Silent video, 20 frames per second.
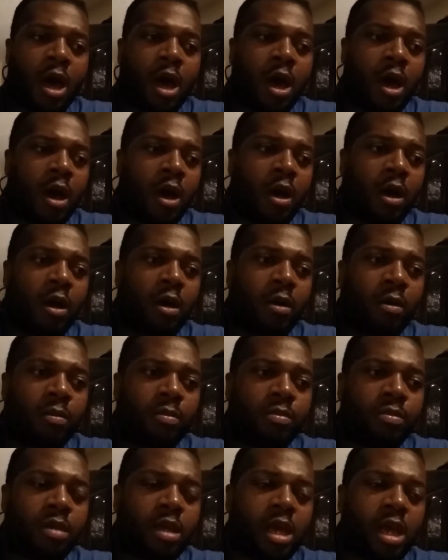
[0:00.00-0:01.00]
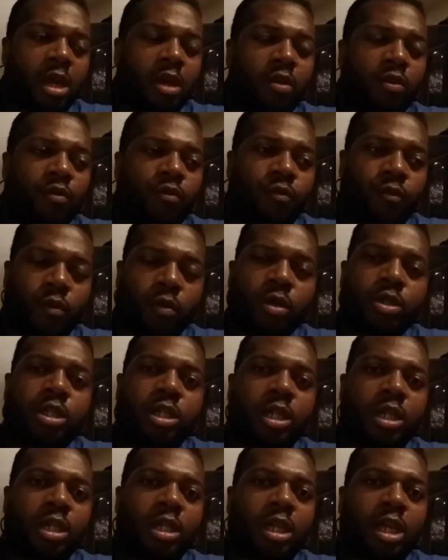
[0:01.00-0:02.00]
Um, and
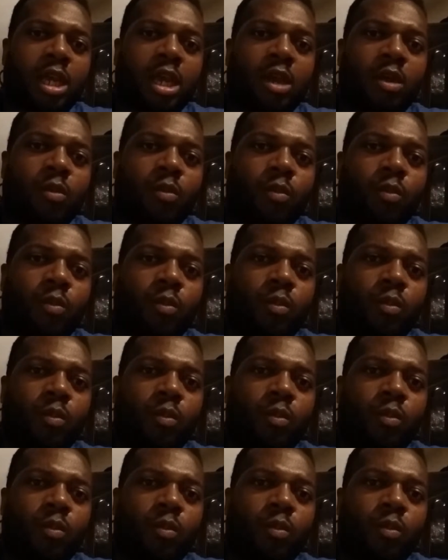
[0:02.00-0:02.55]
unfortunately,